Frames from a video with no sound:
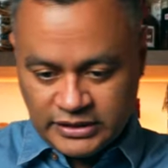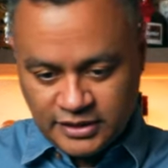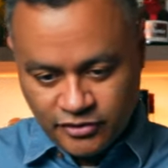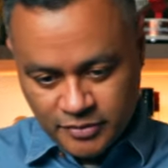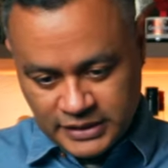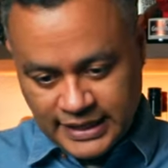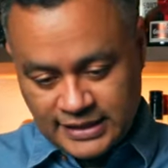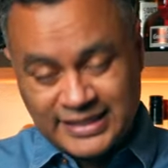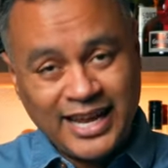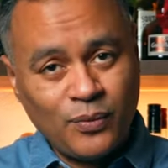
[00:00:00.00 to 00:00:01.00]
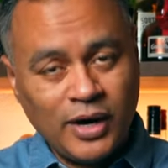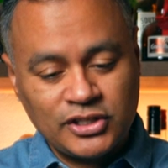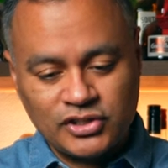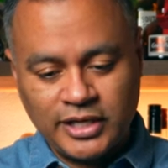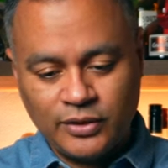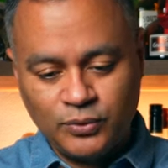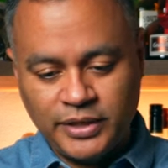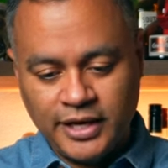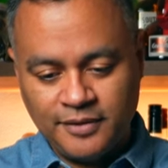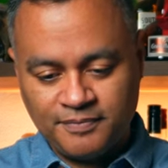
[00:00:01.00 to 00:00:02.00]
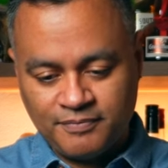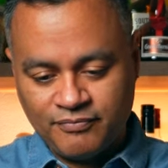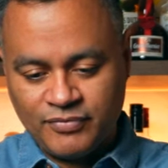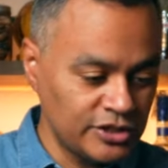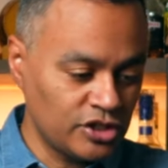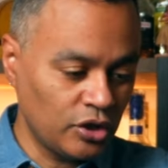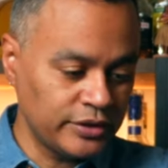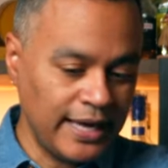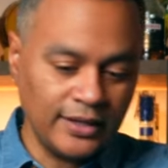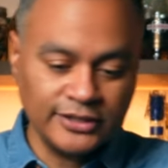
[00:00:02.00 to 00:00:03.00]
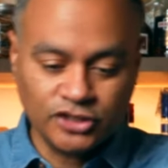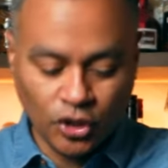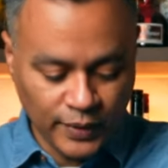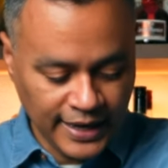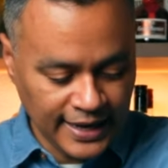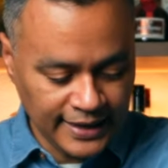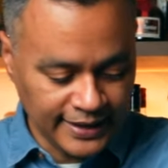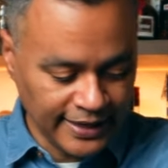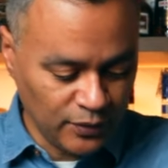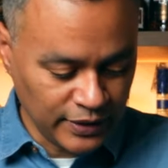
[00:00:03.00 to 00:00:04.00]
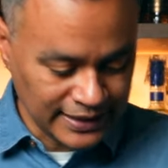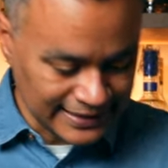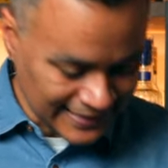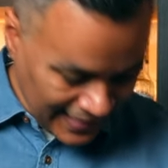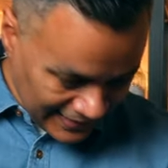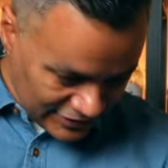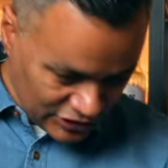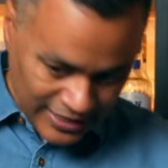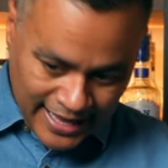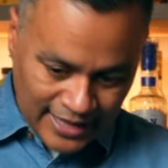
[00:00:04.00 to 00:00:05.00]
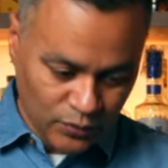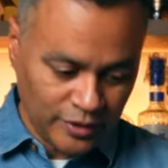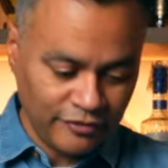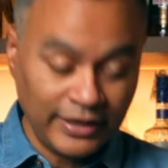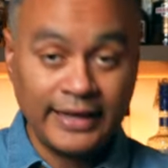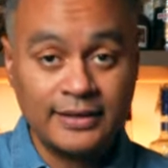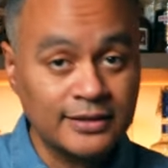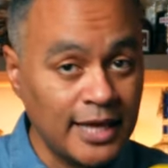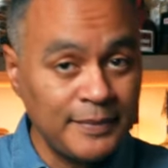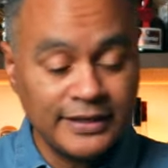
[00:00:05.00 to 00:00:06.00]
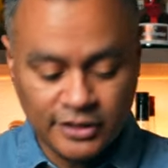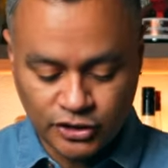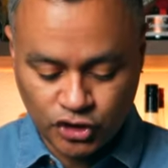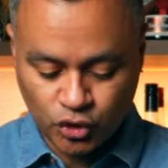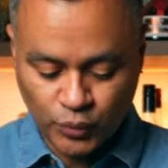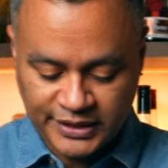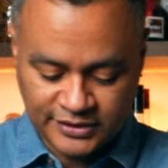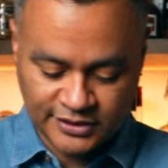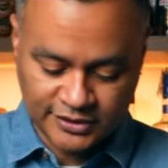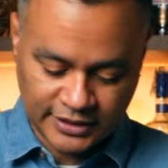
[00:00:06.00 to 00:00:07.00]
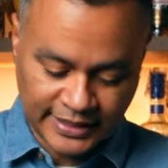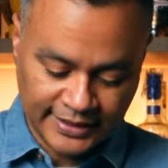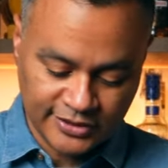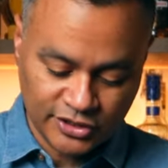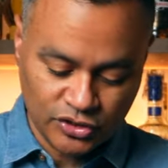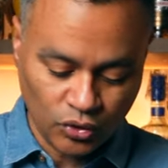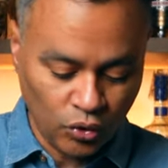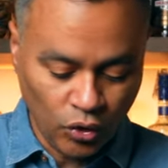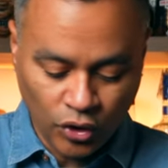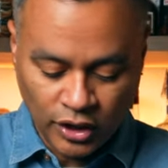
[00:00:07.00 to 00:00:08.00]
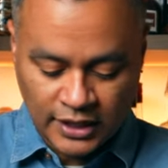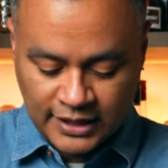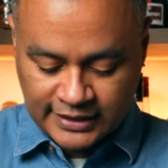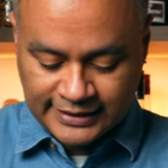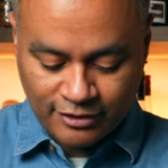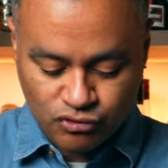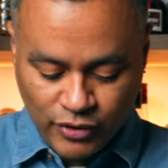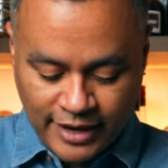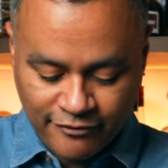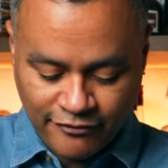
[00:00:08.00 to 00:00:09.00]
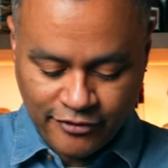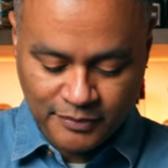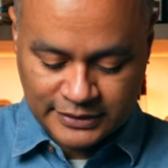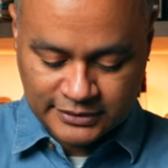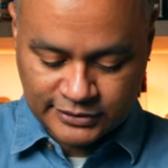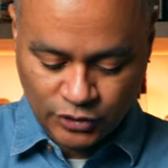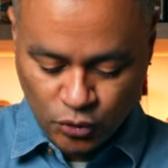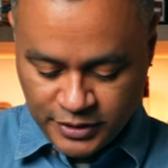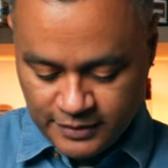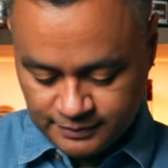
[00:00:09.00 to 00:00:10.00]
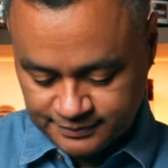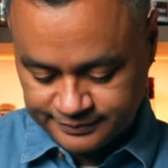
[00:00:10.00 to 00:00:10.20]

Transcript: to the rim. Look at that wash line, oh yeah. So now let's go ahead and we're gonna garnish that with a lemon twist. This is all direct from Mr. Toby.